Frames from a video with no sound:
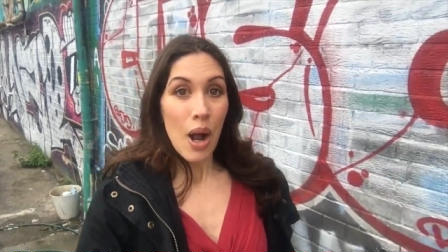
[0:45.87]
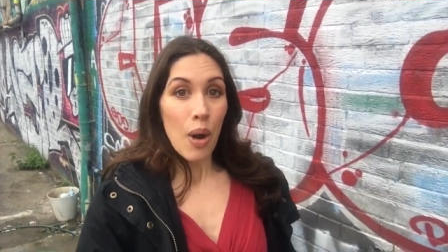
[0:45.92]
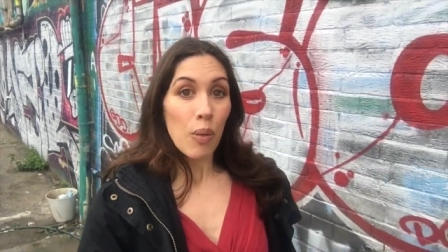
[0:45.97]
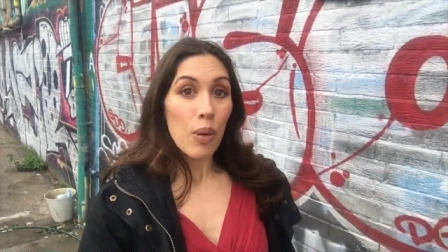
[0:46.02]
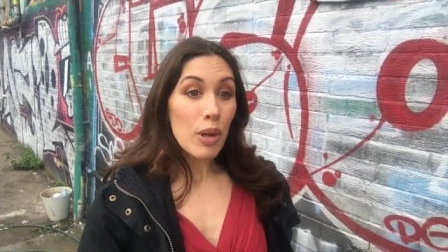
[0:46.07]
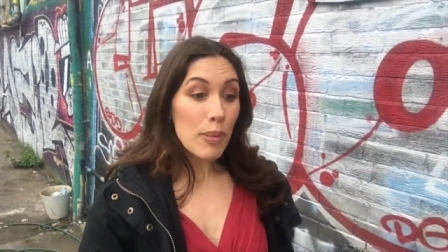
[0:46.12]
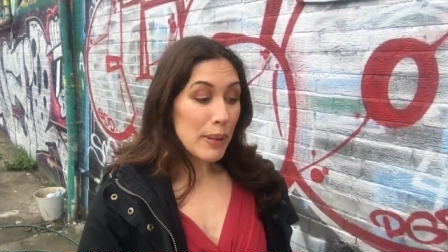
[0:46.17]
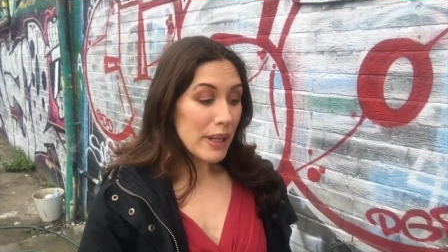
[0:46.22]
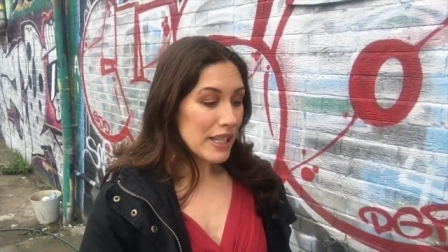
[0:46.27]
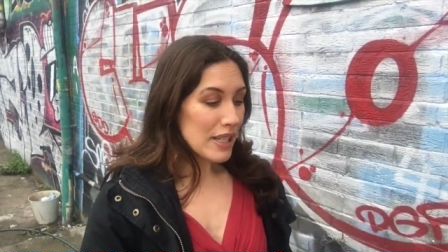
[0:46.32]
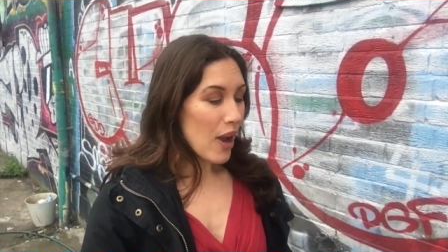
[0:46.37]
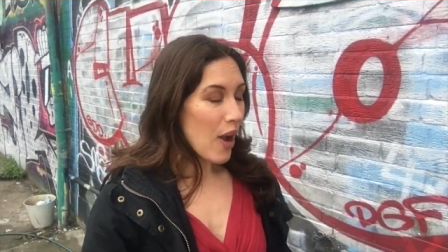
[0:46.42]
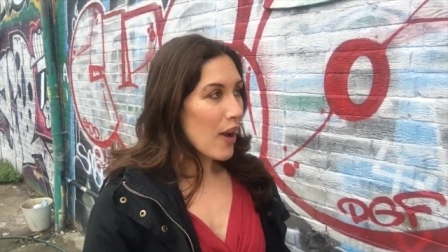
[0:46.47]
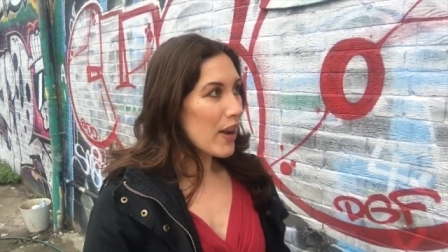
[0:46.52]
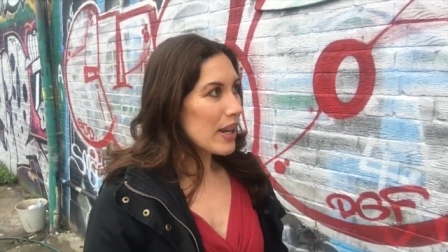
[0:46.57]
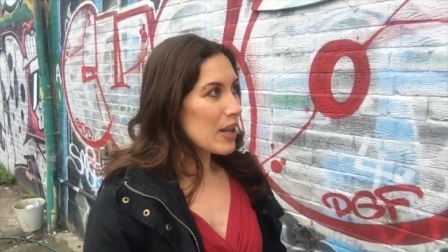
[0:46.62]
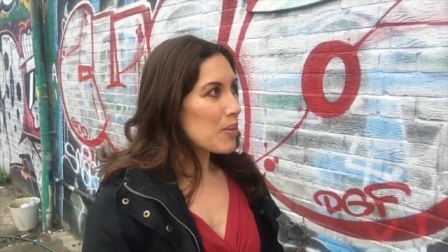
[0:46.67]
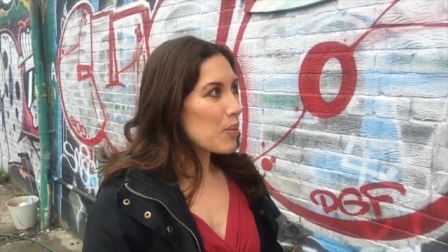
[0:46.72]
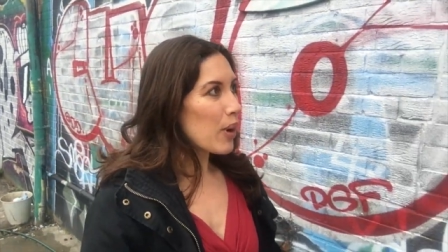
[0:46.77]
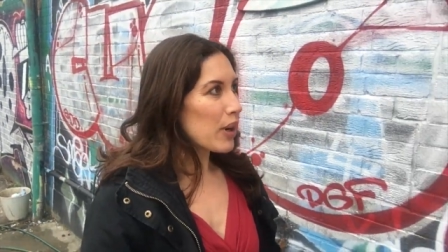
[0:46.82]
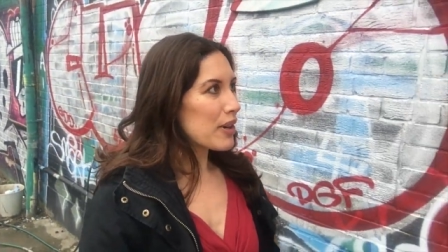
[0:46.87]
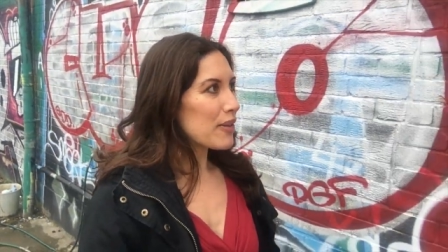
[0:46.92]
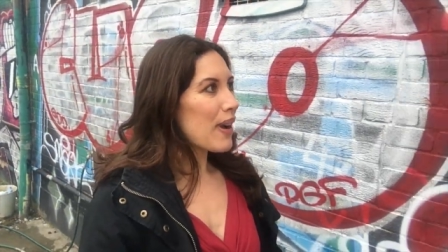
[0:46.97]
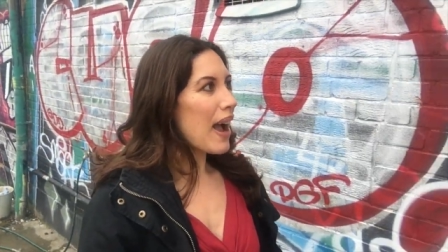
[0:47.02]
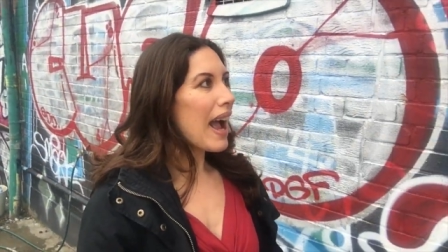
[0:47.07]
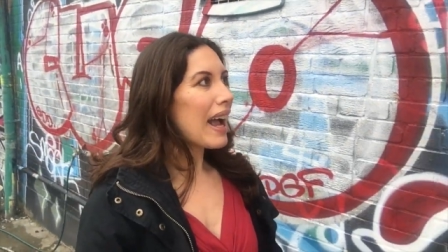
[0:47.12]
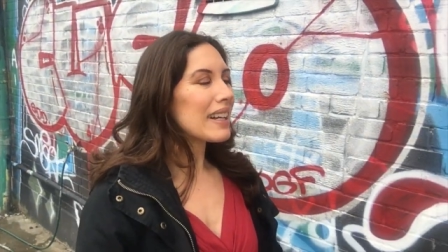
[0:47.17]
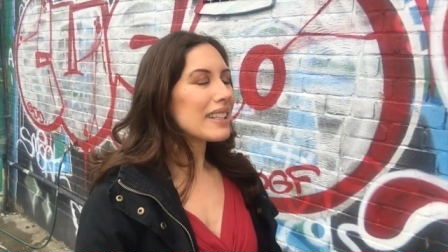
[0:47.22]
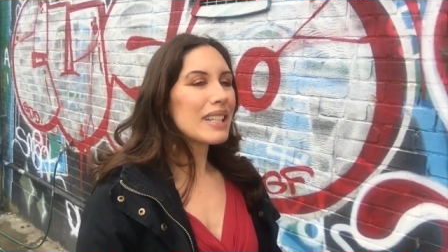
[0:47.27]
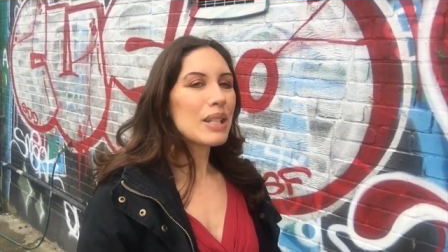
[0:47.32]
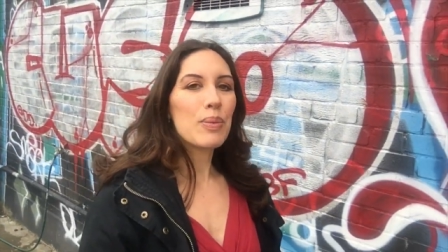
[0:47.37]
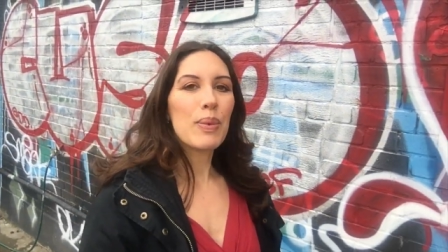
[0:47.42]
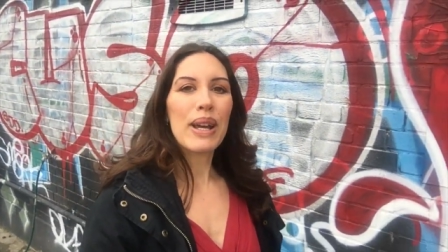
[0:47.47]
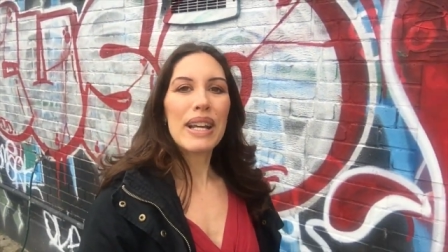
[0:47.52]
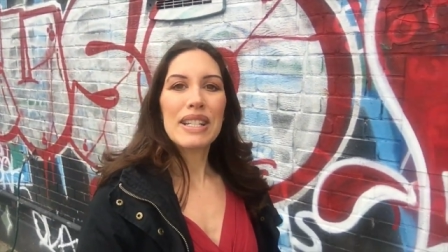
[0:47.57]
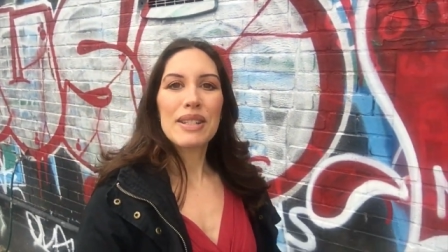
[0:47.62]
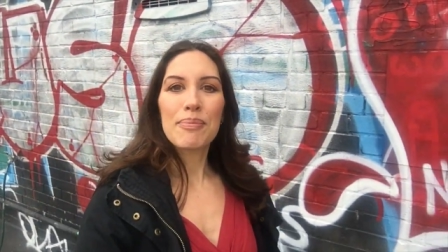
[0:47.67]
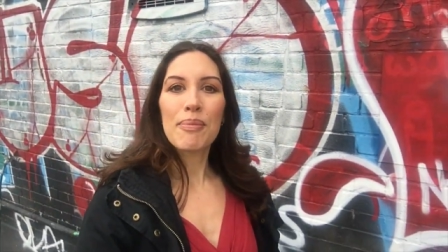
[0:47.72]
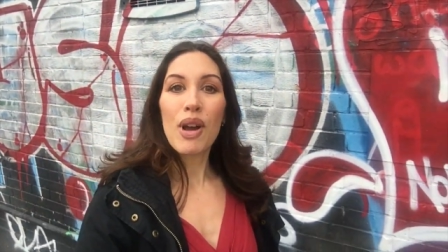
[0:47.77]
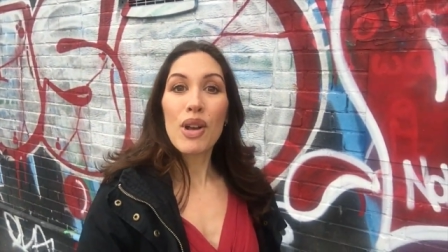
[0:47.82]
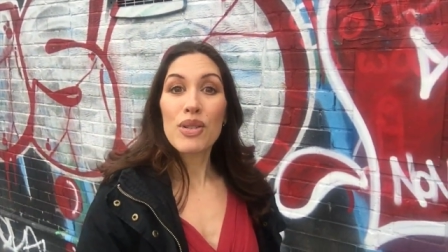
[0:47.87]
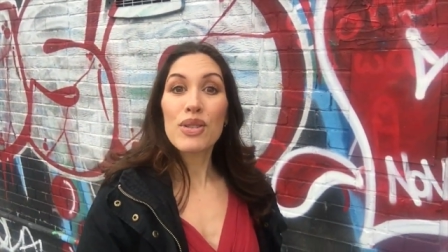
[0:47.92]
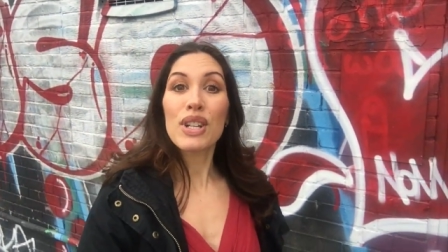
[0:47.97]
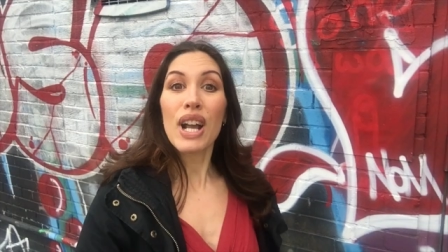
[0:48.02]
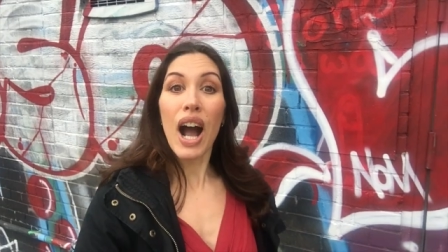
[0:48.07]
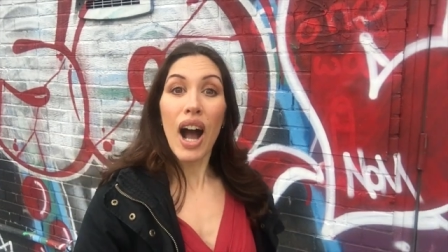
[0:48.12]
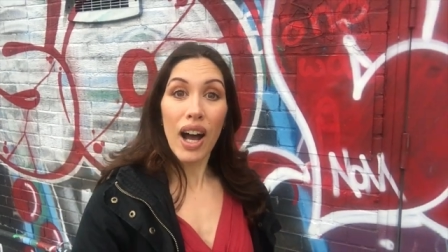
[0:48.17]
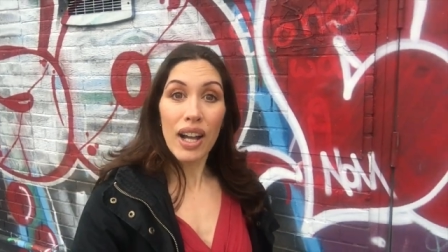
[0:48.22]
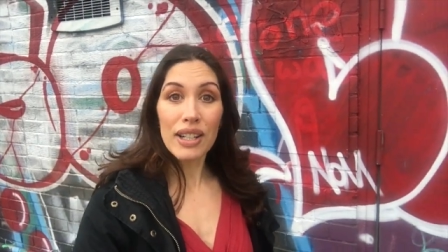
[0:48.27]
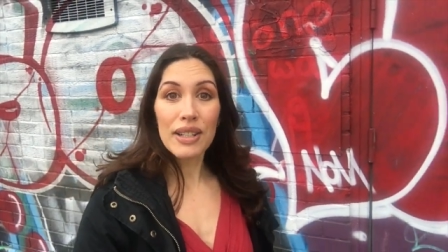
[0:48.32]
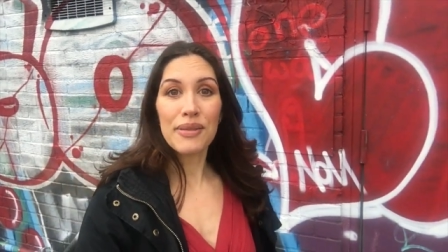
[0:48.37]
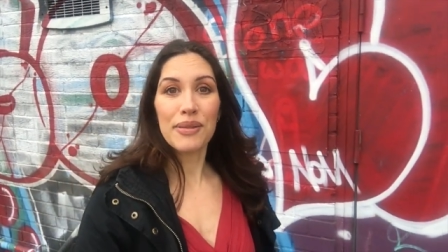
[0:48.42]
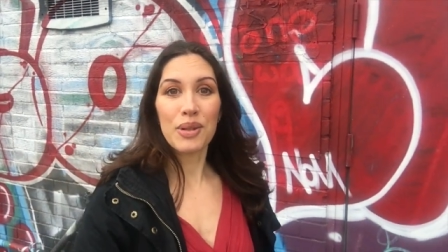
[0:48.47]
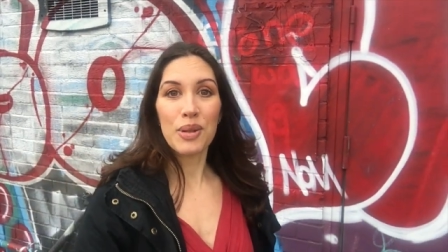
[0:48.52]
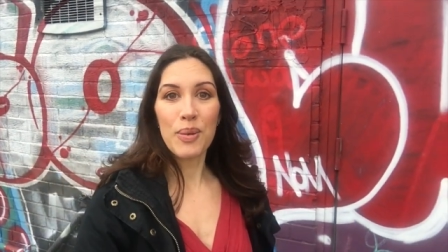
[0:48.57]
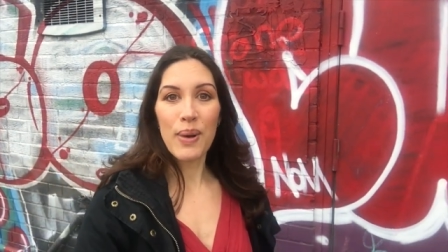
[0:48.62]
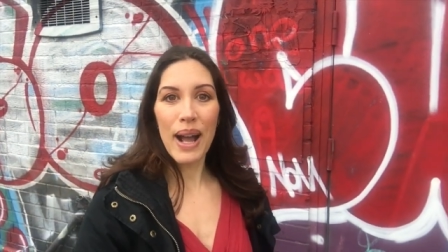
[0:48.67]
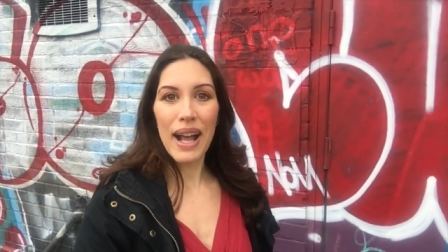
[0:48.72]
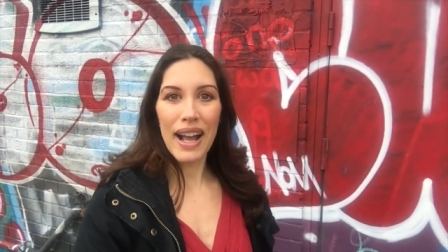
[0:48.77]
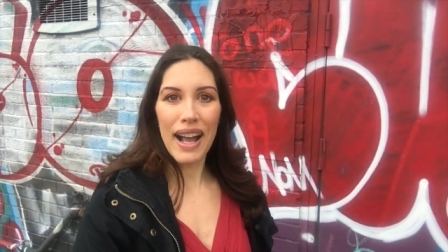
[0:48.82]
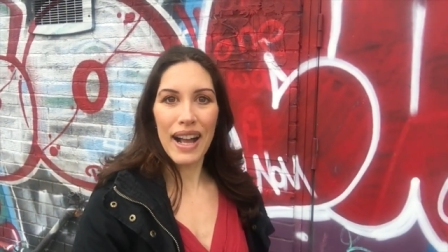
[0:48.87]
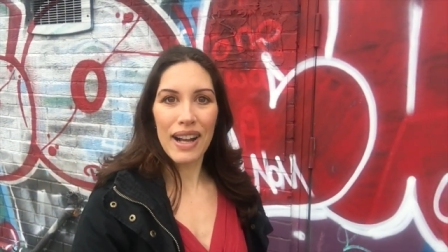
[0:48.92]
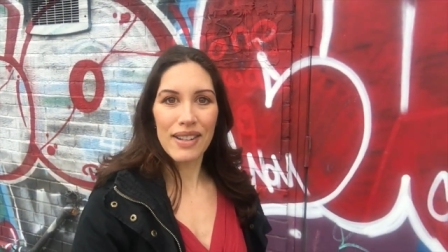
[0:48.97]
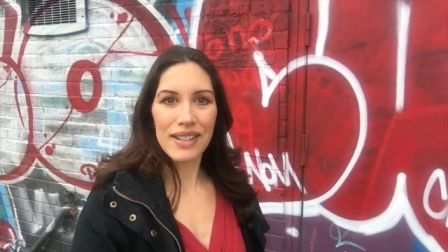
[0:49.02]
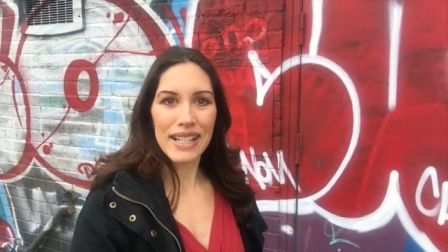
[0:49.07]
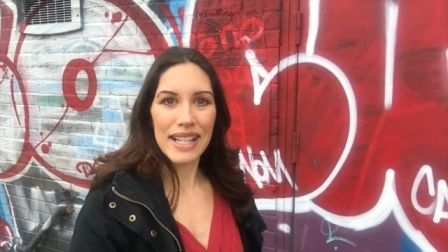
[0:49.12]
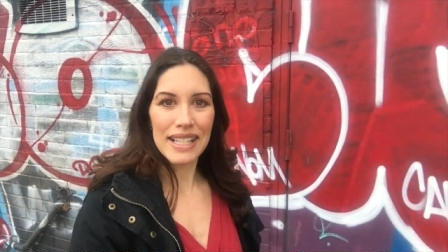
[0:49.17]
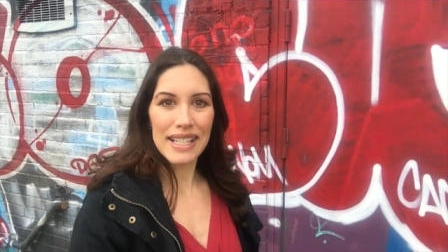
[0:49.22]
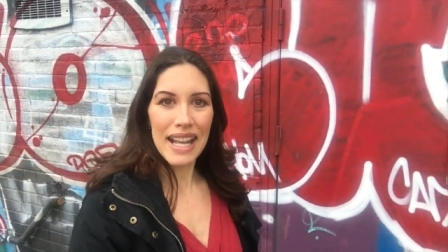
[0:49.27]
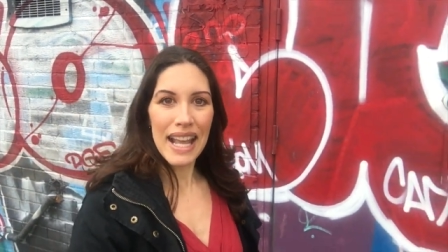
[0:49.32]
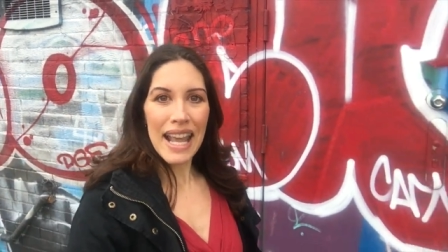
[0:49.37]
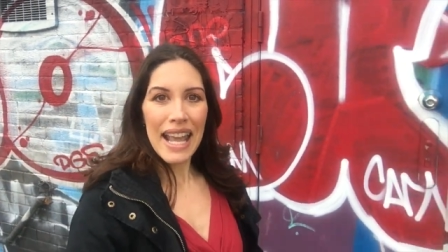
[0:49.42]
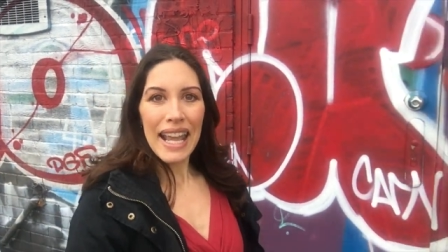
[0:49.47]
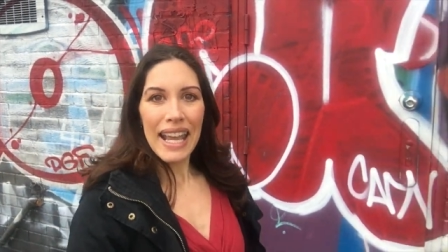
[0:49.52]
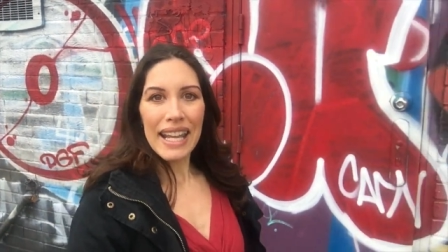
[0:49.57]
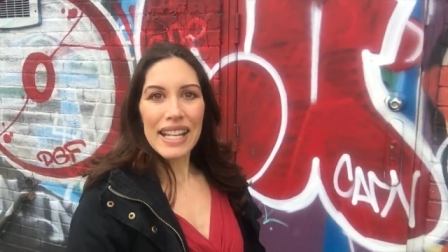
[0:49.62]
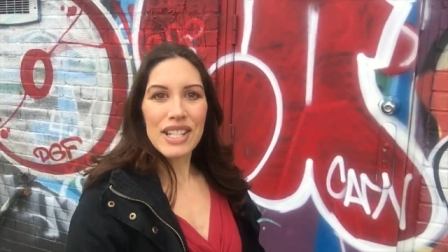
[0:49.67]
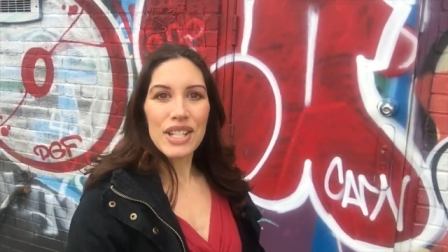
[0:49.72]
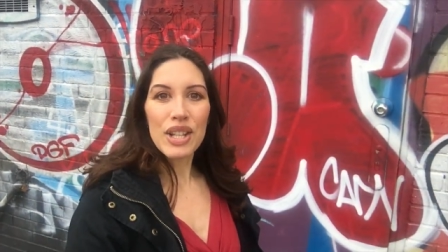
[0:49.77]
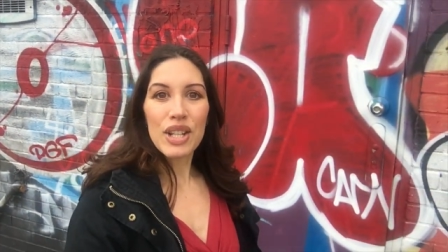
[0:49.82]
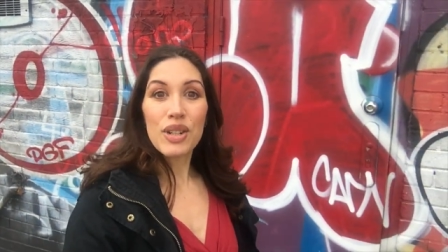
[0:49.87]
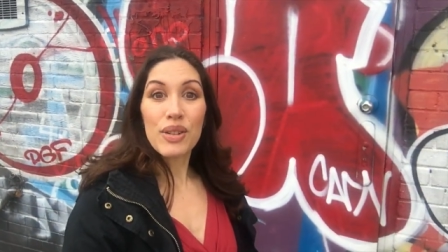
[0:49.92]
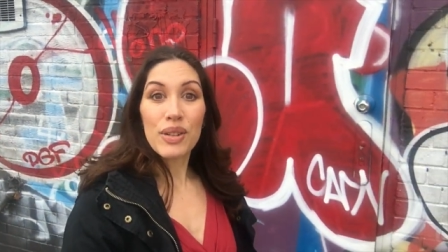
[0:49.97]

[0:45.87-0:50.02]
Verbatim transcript: We'll be turning one of Hackney Wick's most colourful warehouses into the